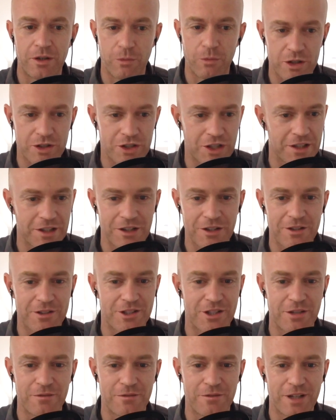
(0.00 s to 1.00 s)
watching the
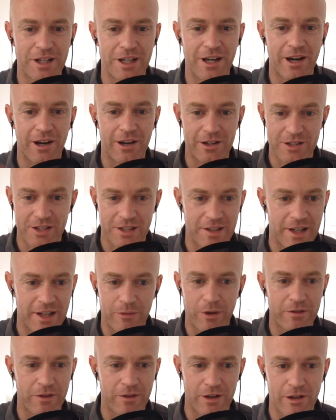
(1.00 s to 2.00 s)
YouTube videos,
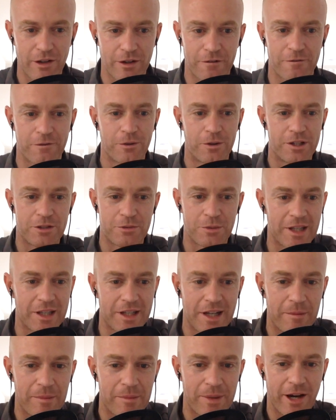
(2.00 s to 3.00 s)
and we've got a lot of footage
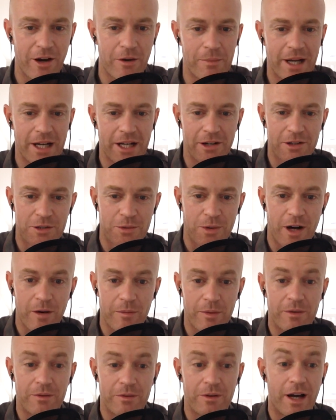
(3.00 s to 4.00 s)
within NBL media as
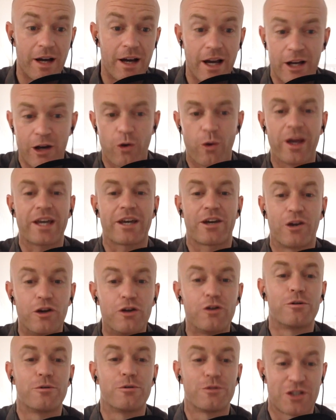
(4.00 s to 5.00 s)
well, but a quick
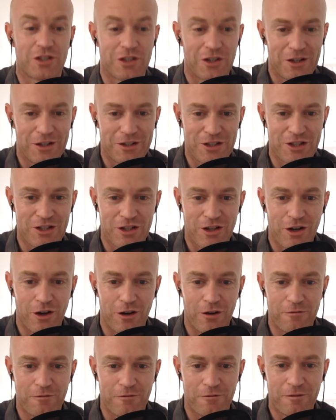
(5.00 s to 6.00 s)
Google search
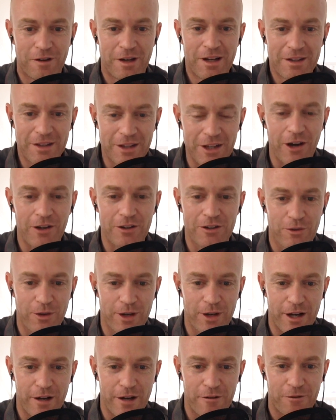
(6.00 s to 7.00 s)
of the
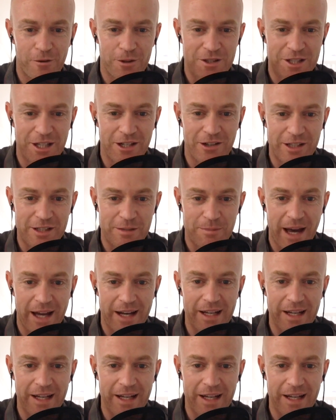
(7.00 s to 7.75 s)
03-04 series,